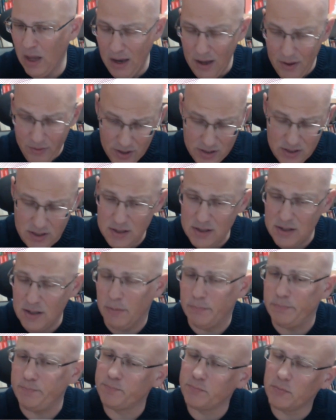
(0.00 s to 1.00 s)
This is
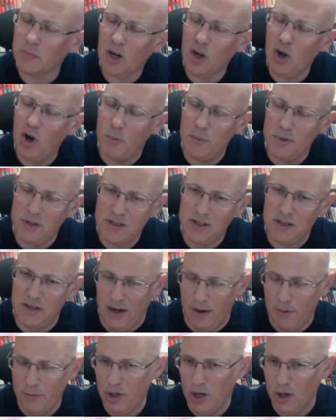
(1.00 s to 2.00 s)
a common
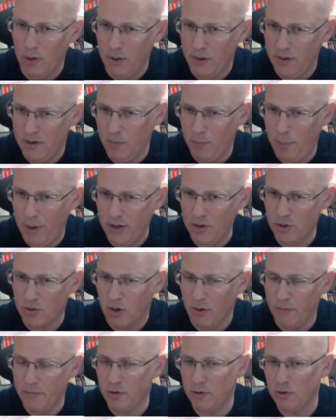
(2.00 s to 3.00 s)
scenario in the
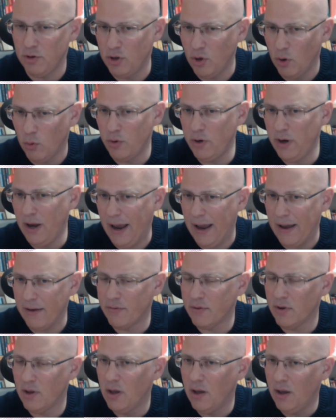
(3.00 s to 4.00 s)
Petrov. You don't have
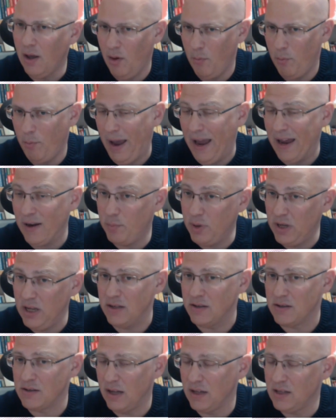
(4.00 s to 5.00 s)
a bad
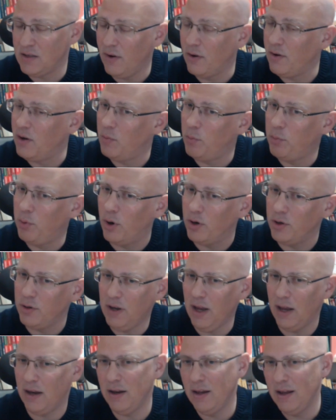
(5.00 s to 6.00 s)
piece. That's very important. You
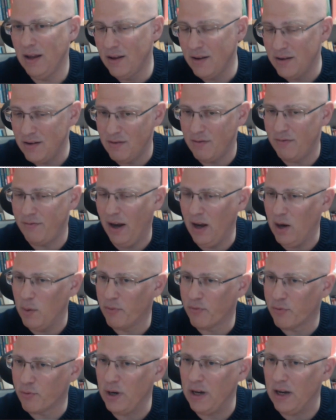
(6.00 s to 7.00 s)
can develop
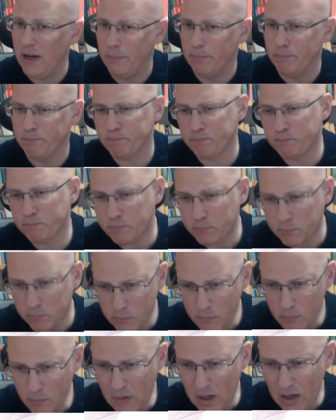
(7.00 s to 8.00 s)
freely.
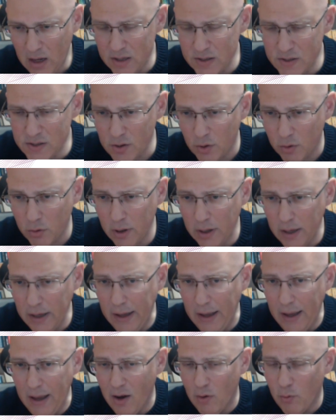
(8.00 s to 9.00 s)
So
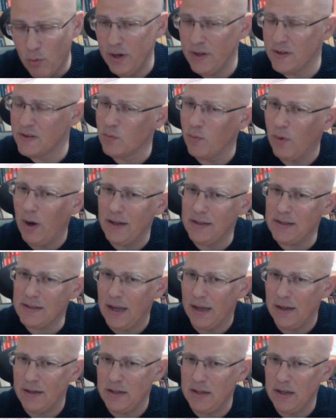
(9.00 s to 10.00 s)
what is white's
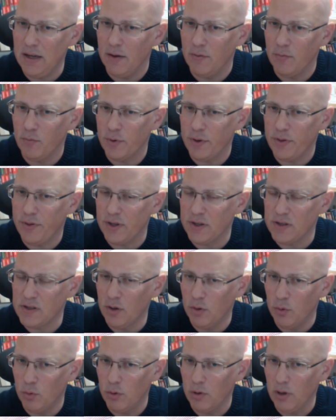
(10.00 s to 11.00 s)
idea with this
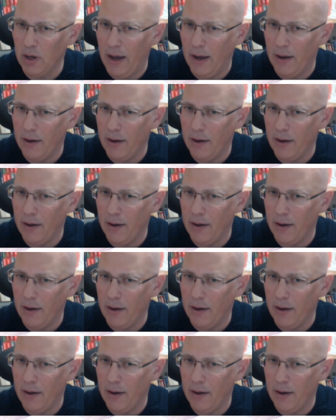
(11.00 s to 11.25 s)
whole